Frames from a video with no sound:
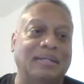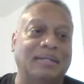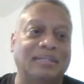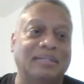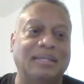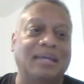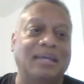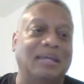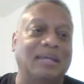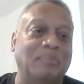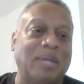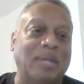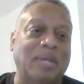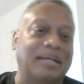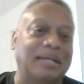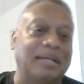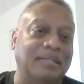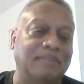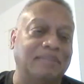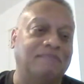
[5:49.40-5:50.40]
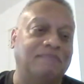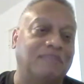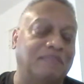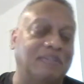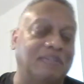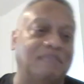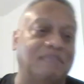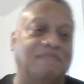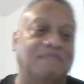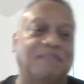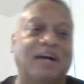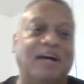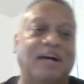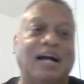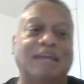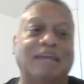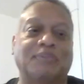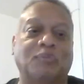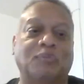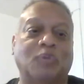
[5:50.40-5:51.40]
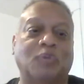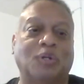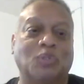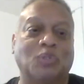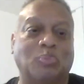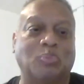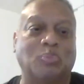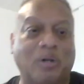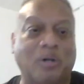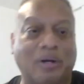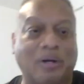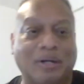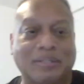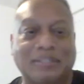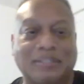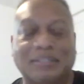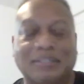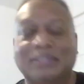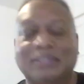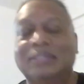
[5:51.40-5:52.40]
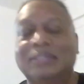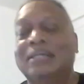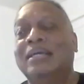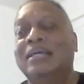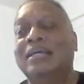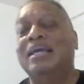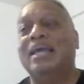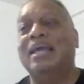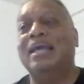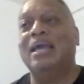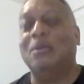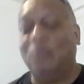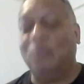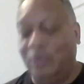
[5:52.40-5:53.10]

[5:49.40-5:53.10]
King back in 55 and Rosa Parks. And